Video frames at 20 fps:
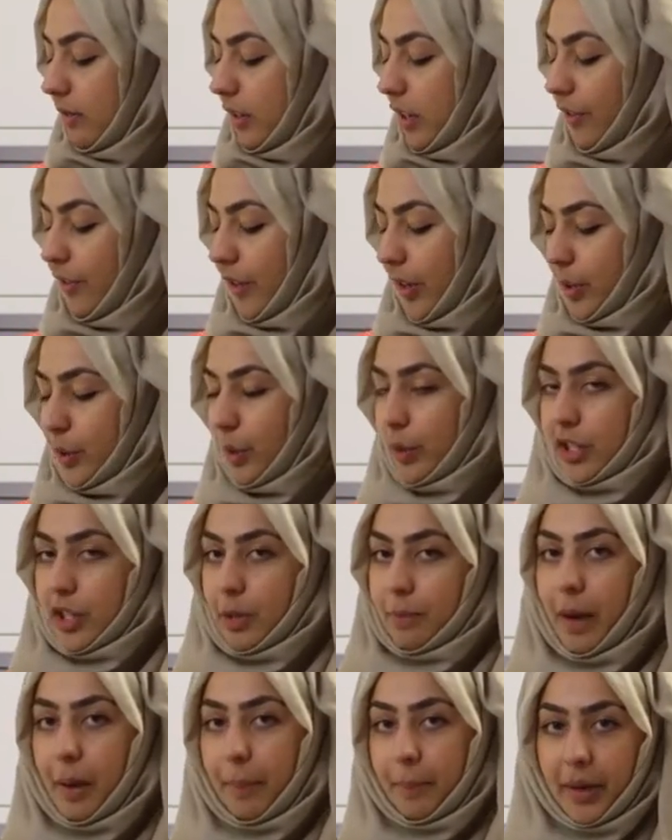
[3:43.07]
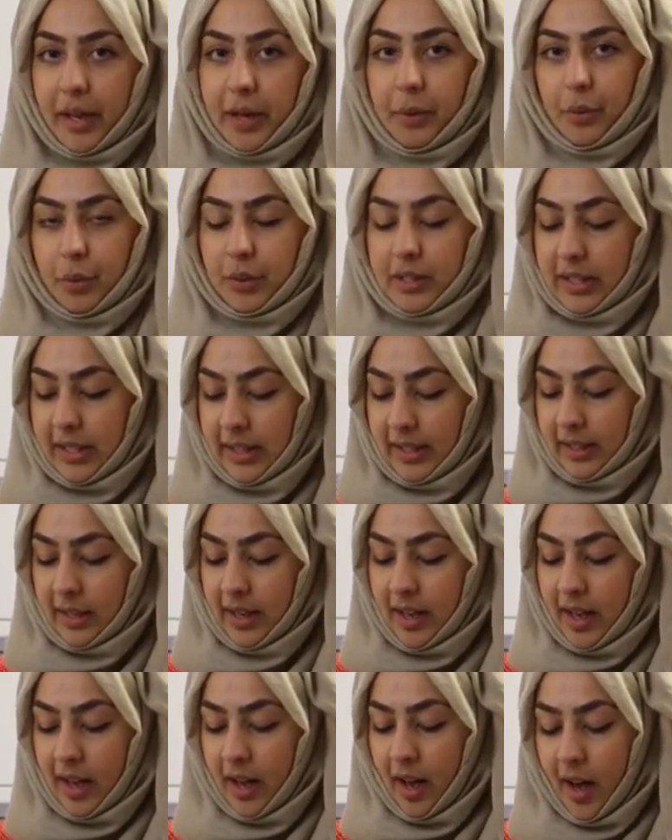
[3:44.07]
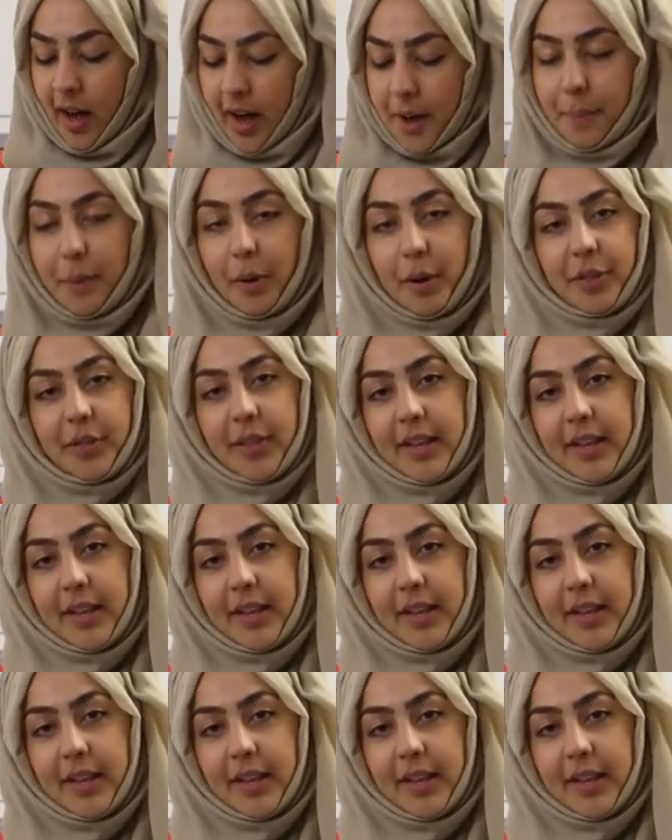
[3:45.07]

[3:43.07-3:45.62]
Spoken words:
if I talk to you about my routine, I put